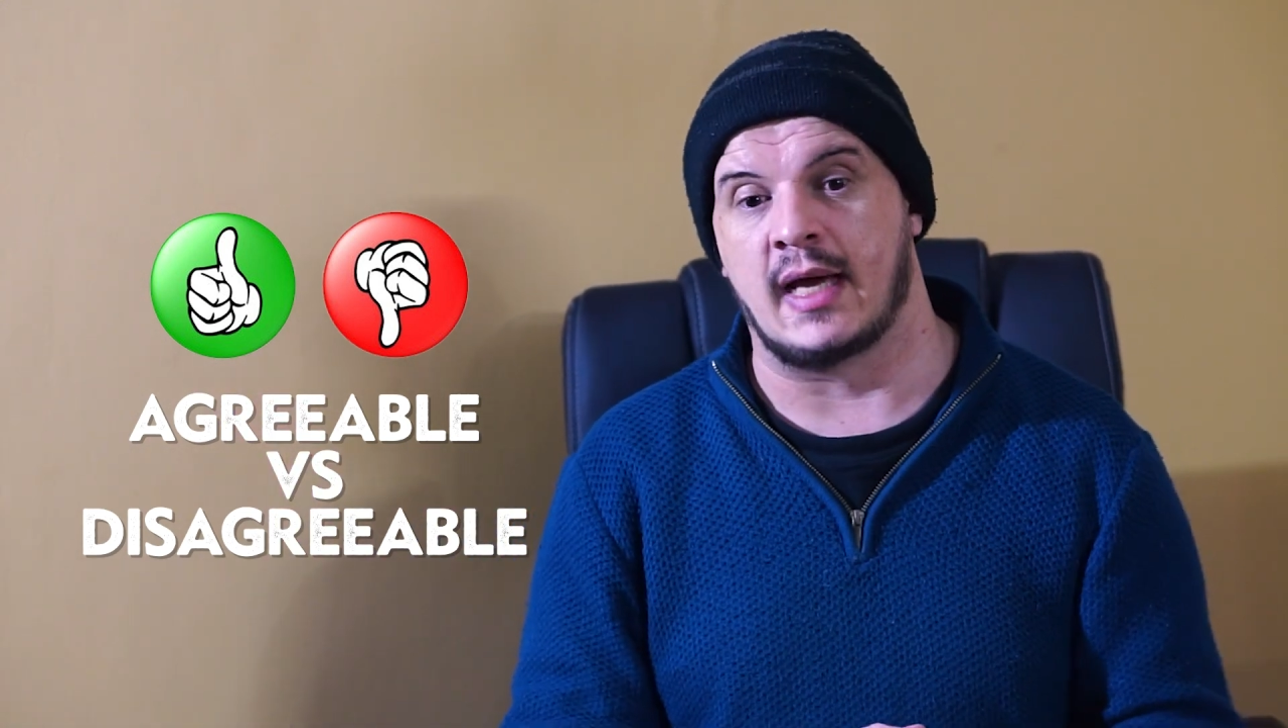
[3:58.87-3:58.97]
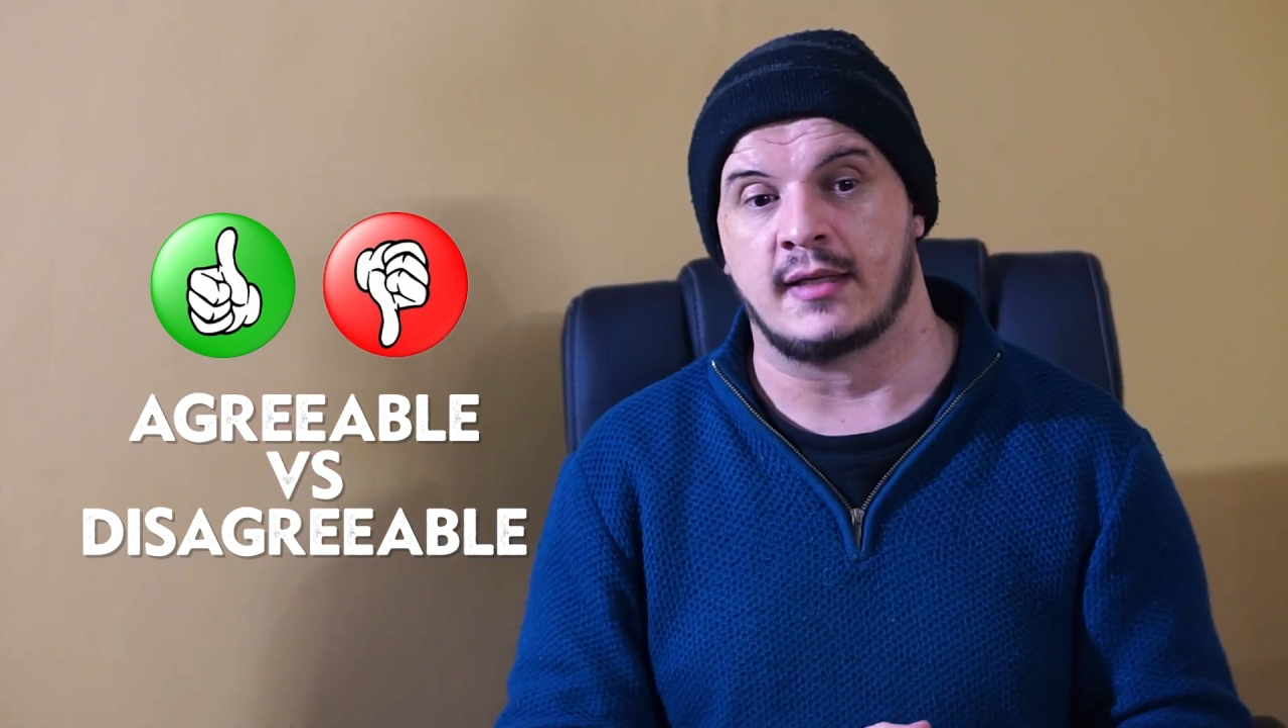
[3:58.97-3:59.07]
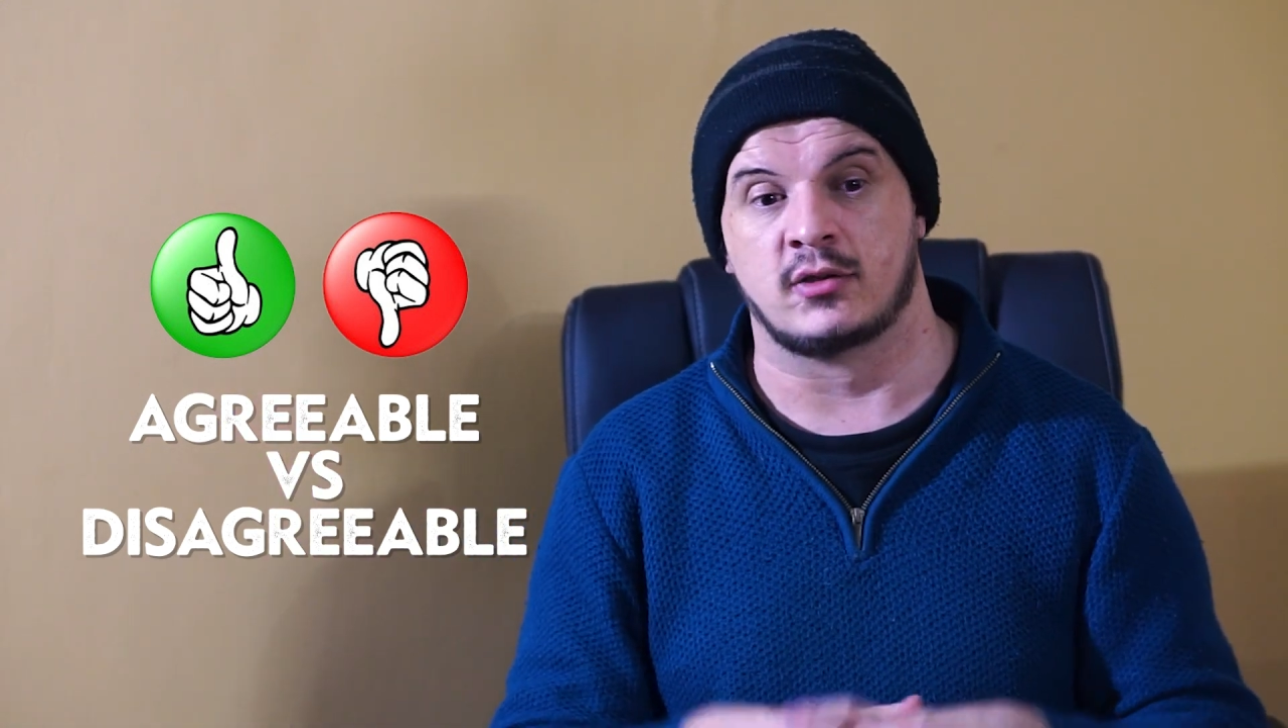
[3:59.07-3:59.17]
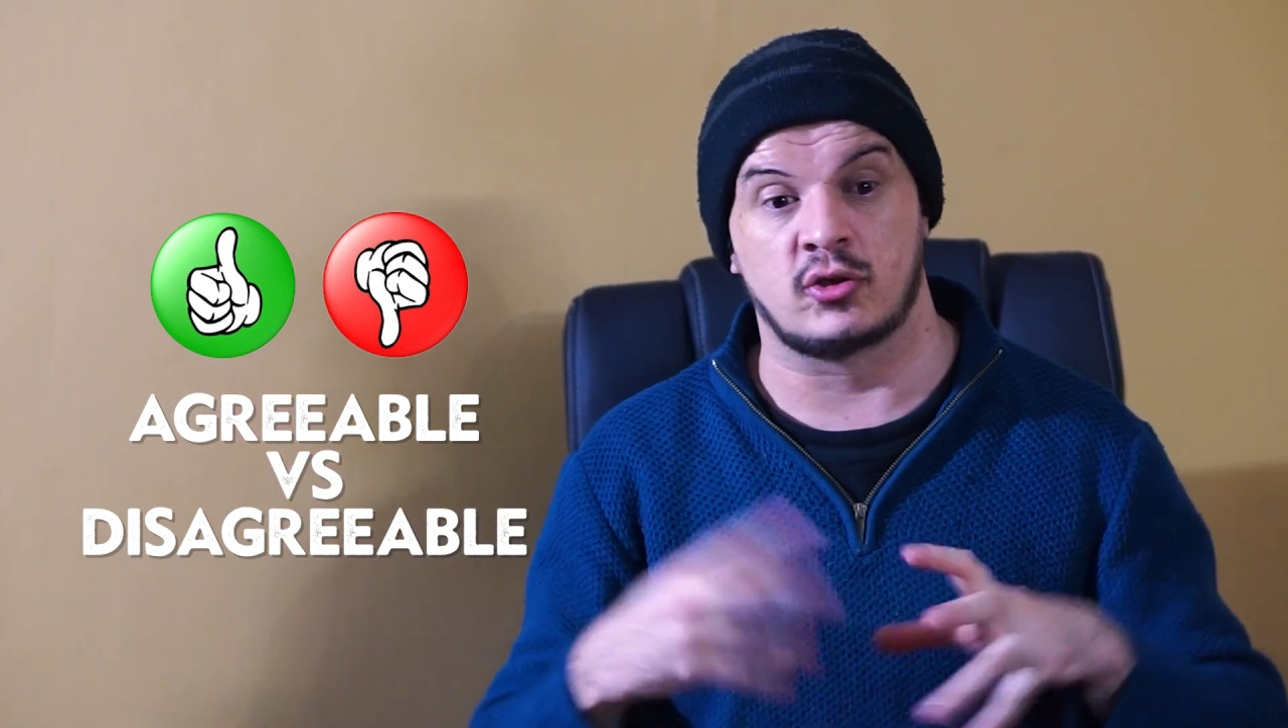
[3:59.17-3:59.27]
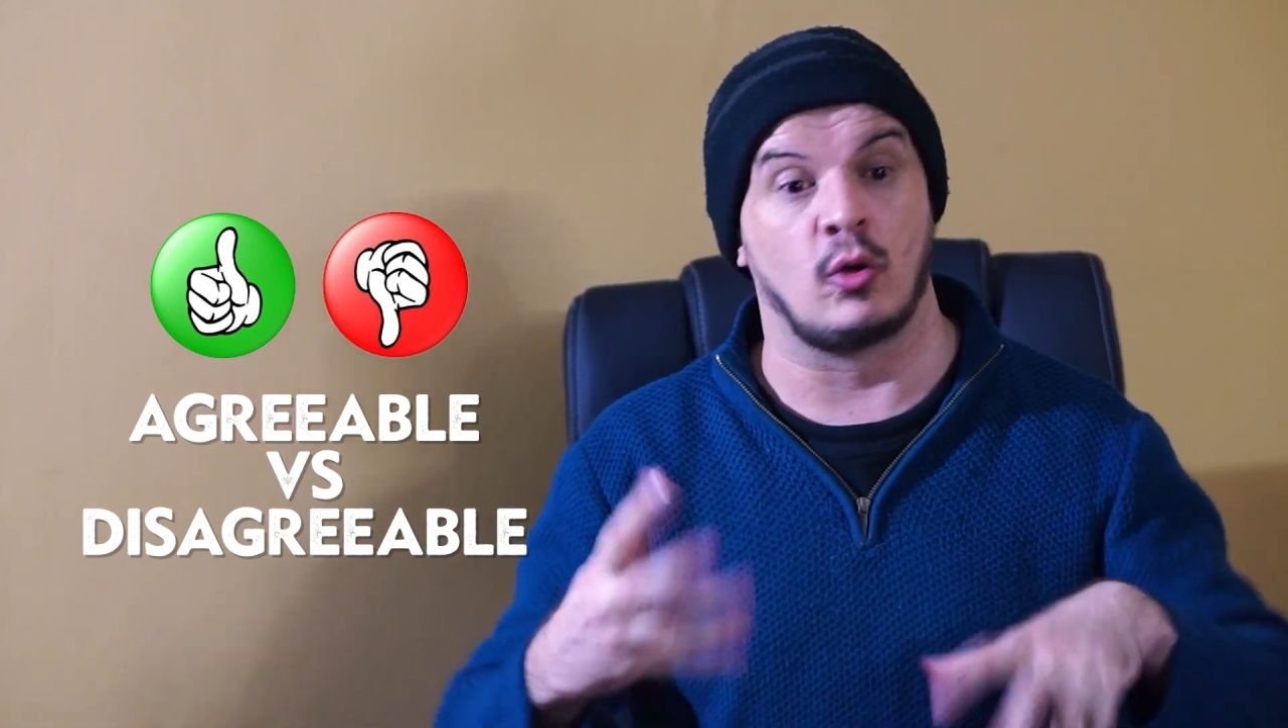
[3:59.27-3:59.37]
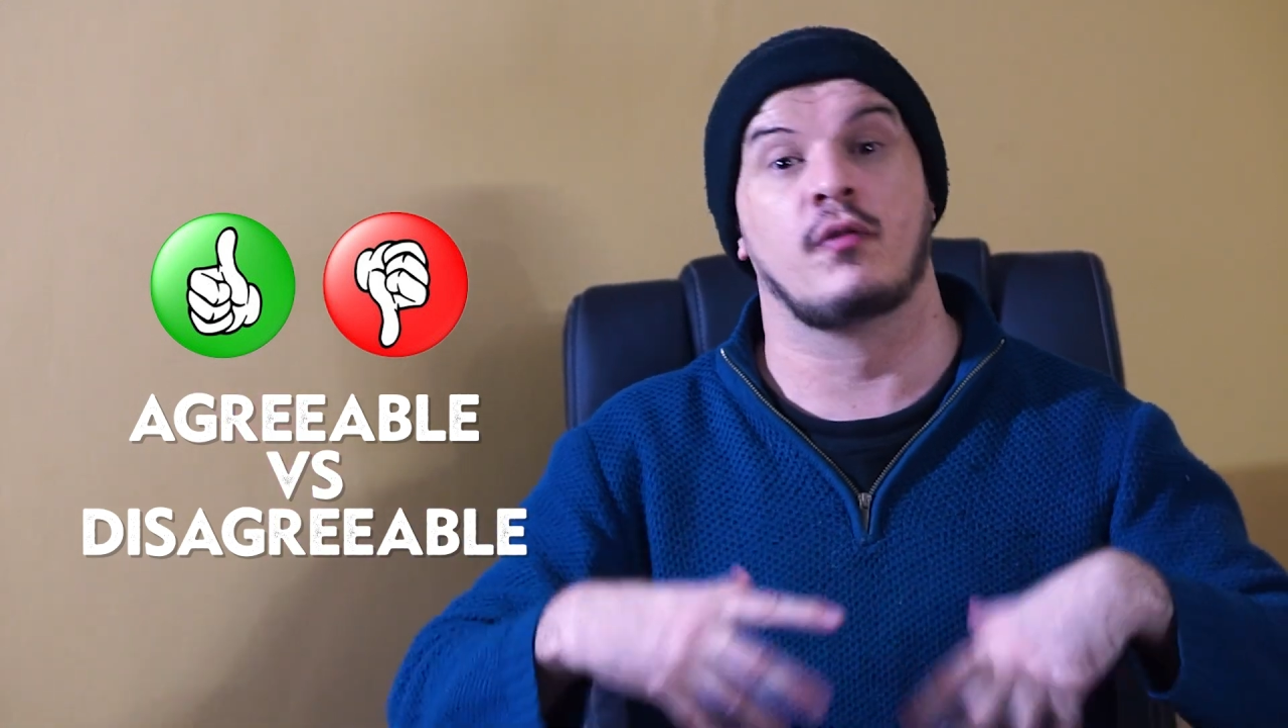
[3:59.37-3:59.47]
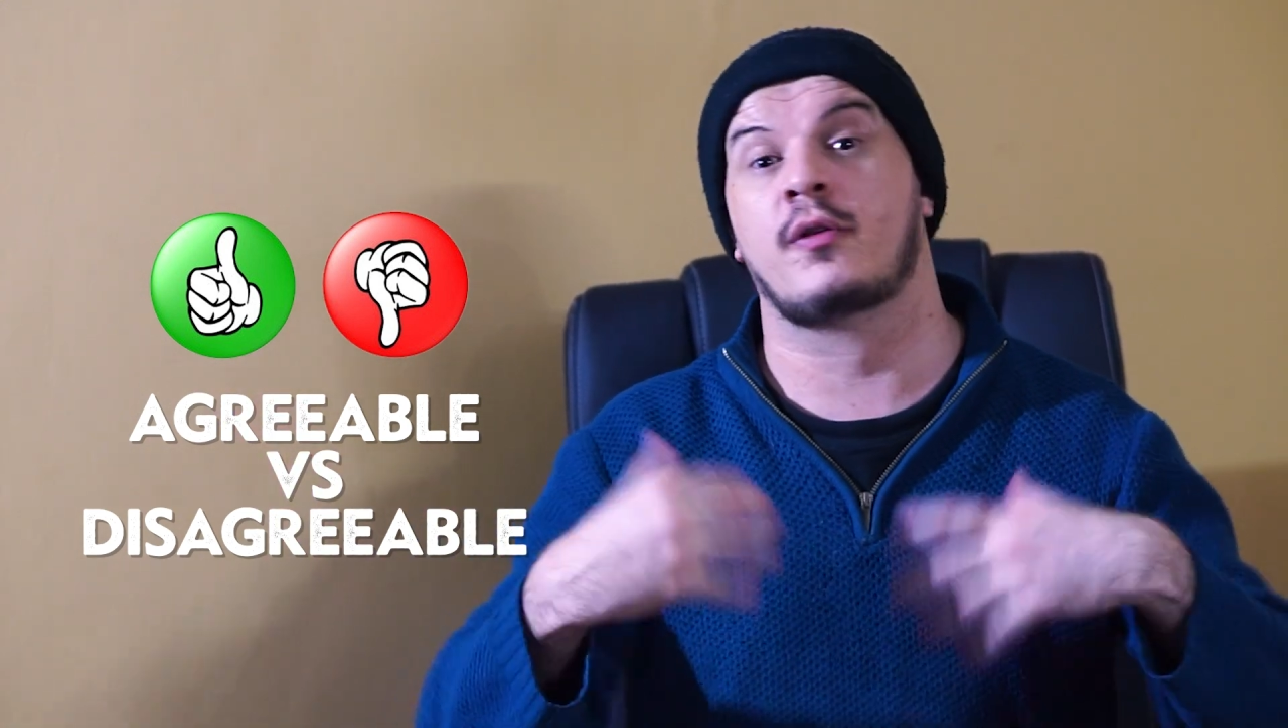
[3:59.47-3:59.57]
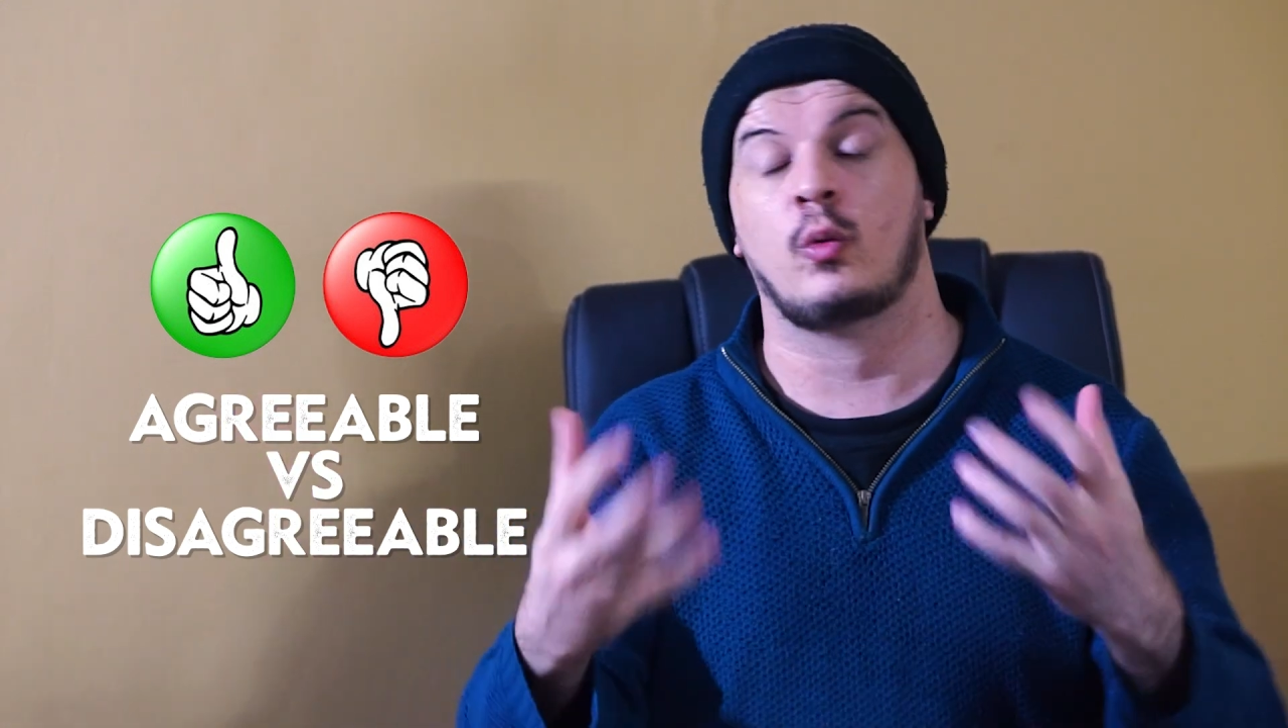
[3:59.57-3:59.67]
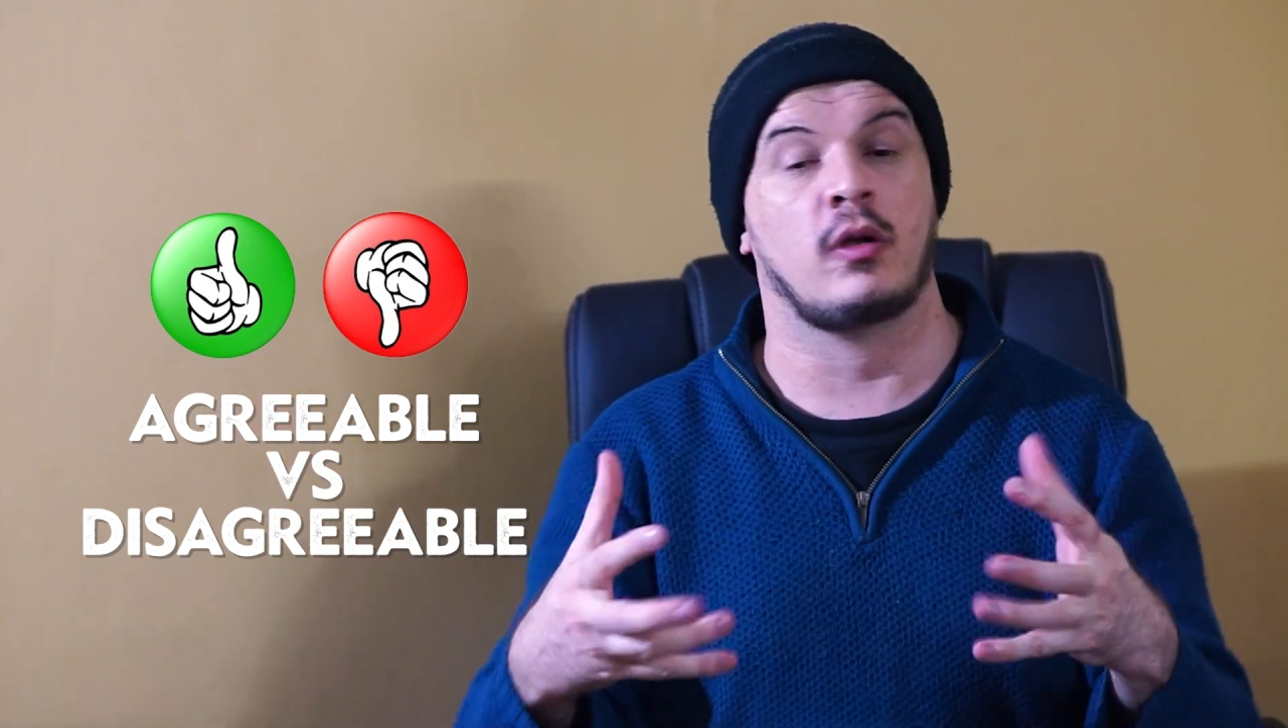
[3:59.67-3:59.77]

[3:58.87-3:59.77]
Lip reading: and solve the